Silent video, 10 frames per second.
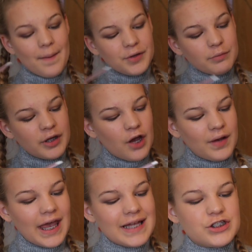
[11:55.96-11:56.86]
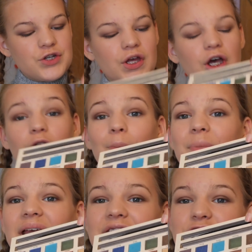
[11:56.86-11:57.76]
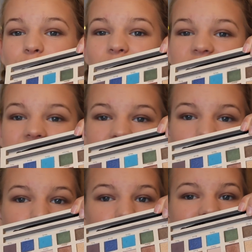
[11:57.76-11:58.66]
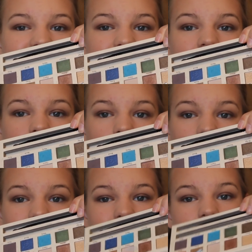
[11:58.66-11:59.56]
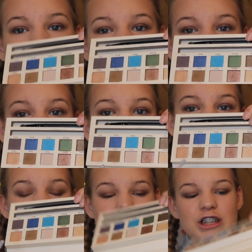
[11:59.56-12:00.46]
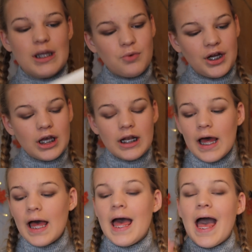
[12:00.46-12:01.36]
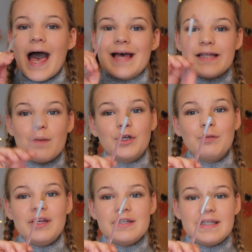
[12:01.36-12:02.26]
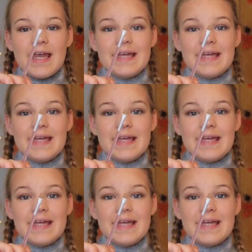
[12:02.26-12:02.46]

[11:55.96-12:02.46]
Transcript: I'm going to be going into the colour Beach, which is a pretty light, slightly golden shimmery colour, and I'm going to be using